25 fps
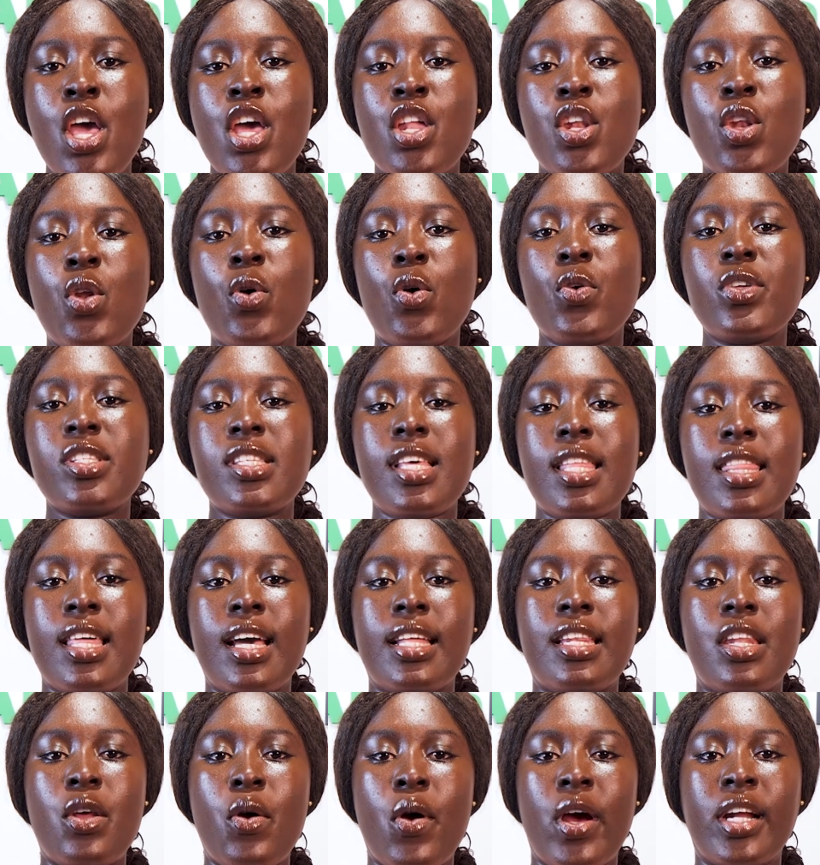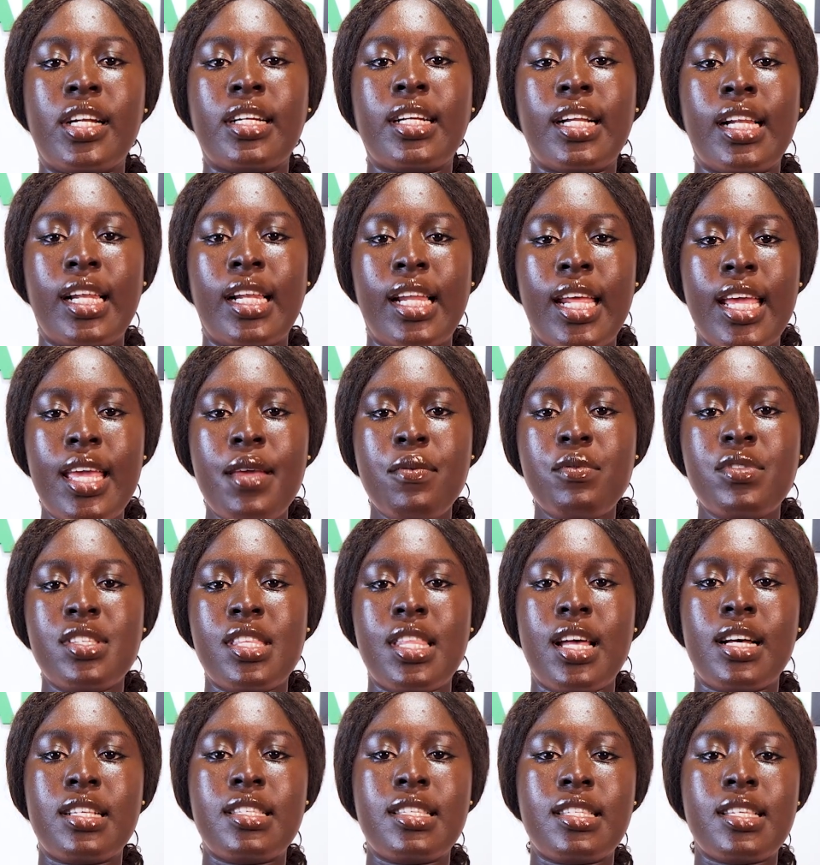noted that there are claims
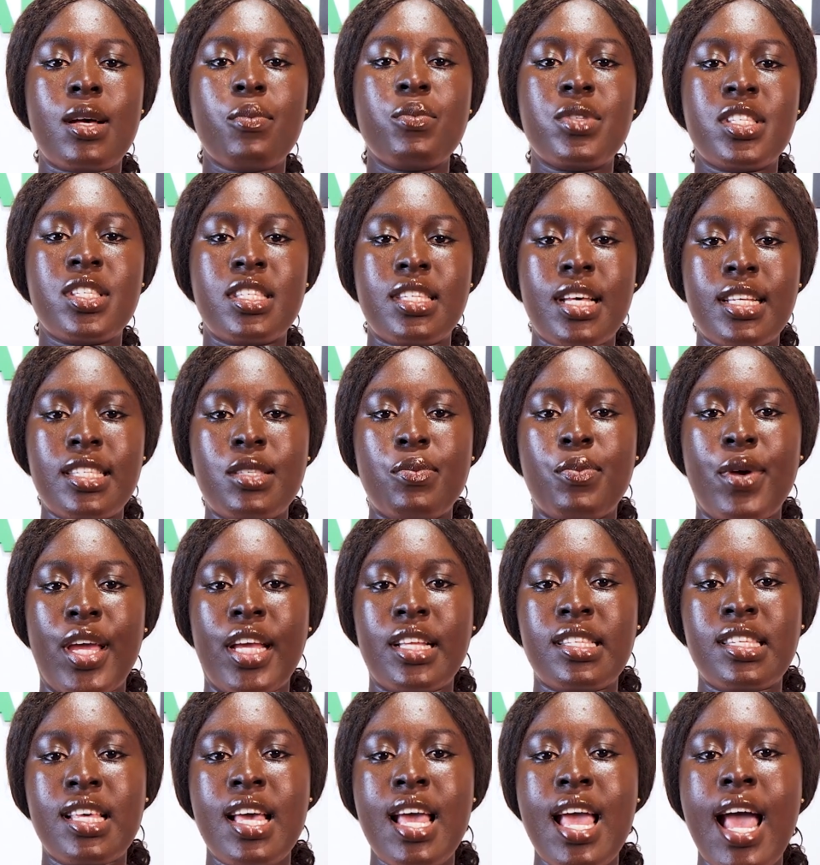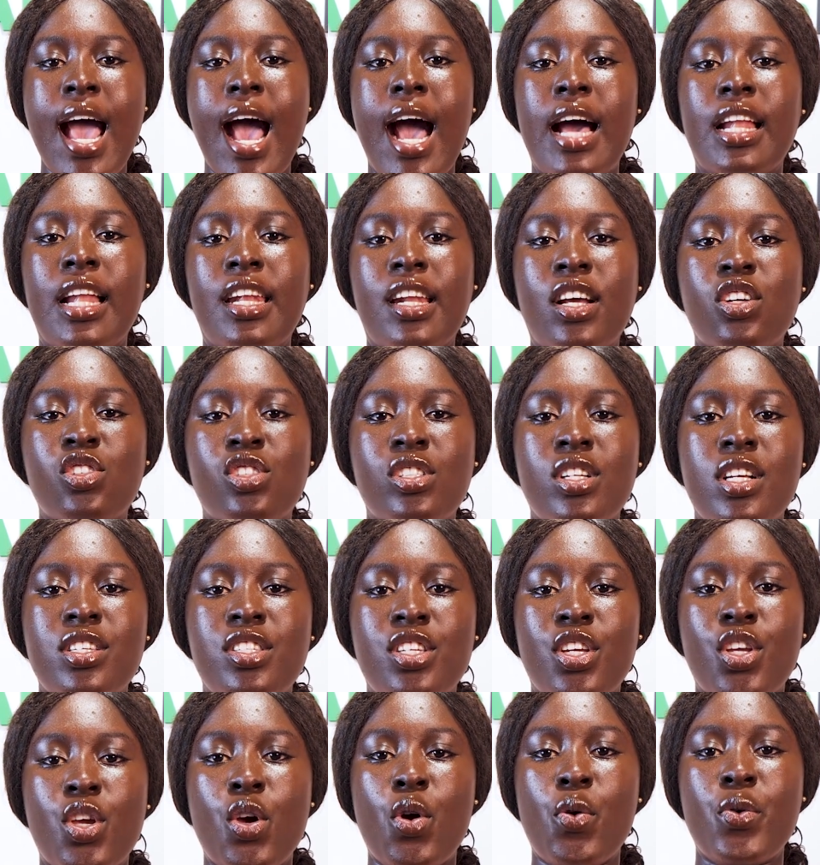that some suspects are national
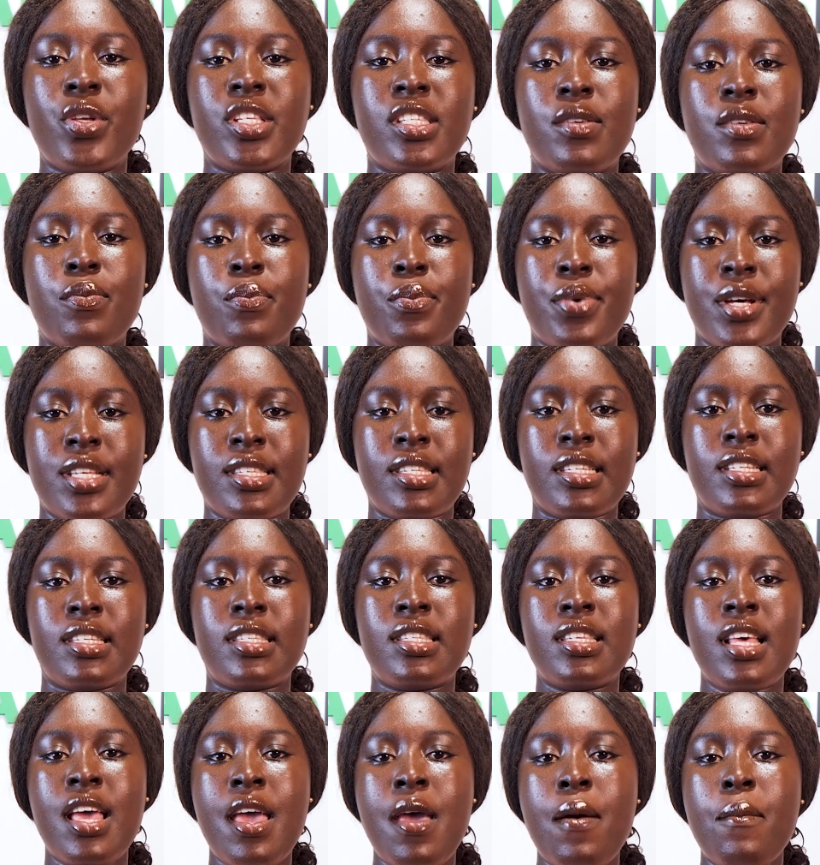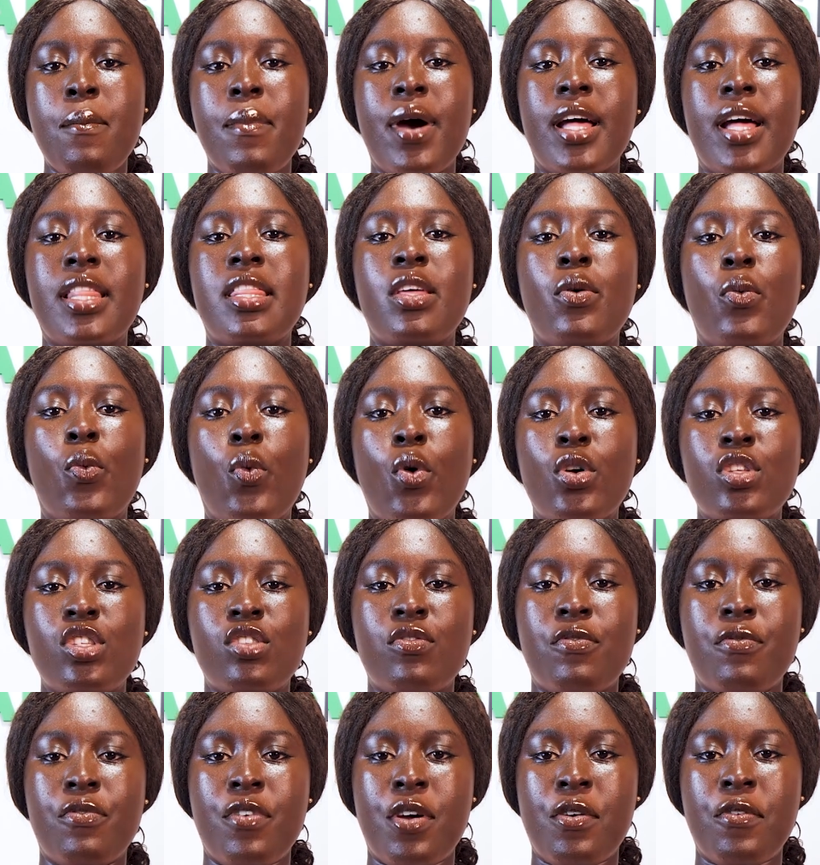security persons, but they want
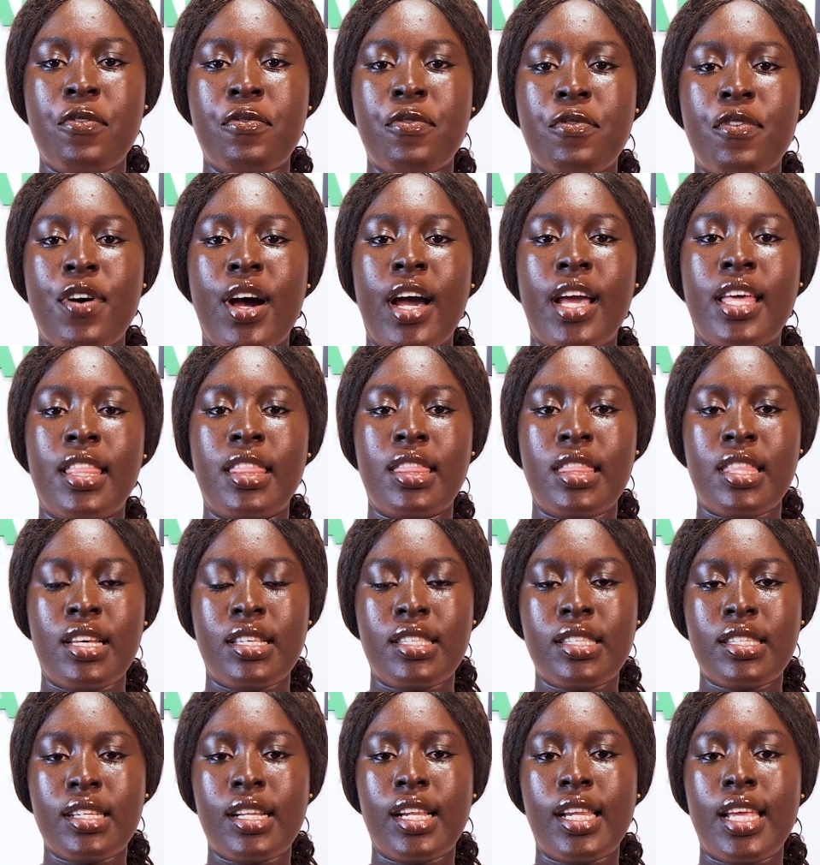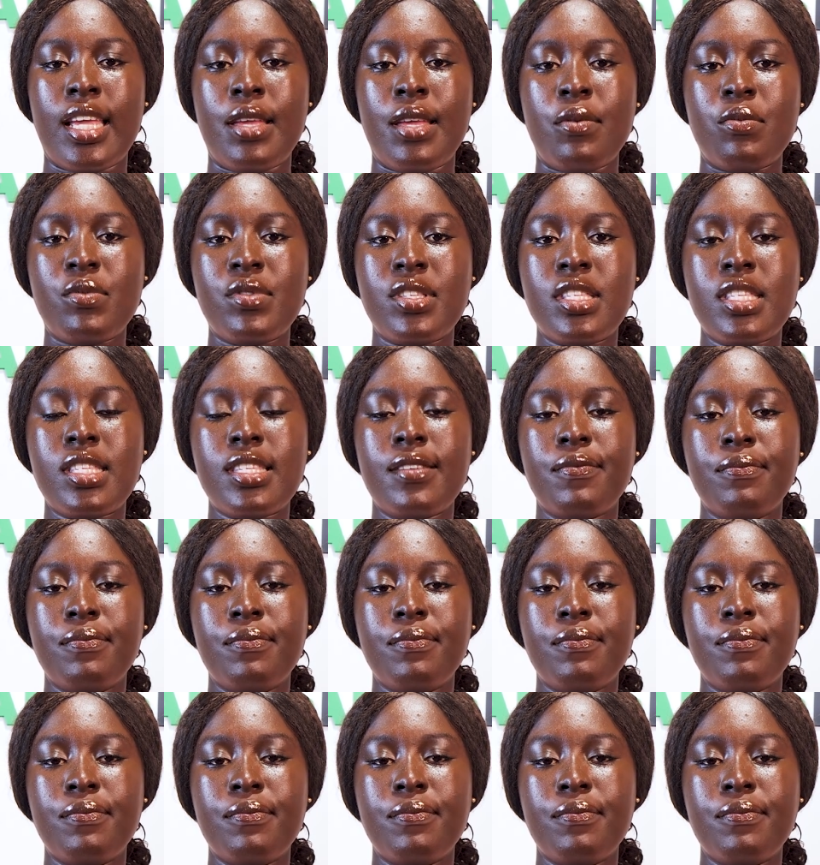to verify these claims.